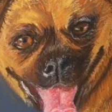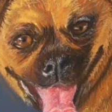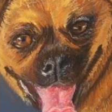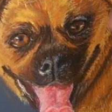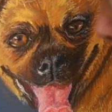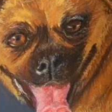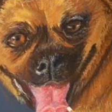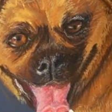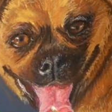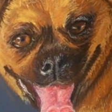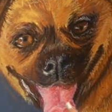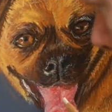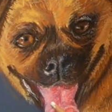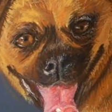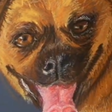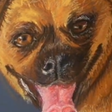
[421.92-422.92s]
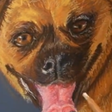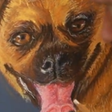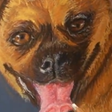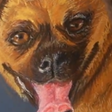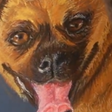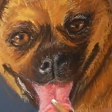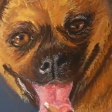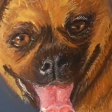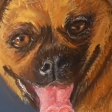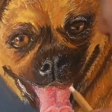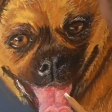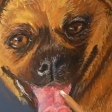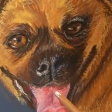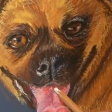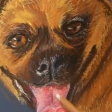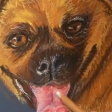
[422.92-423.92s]
of the pink tongue. I'm
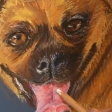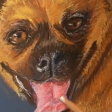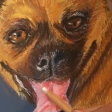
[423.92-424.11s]
attempting to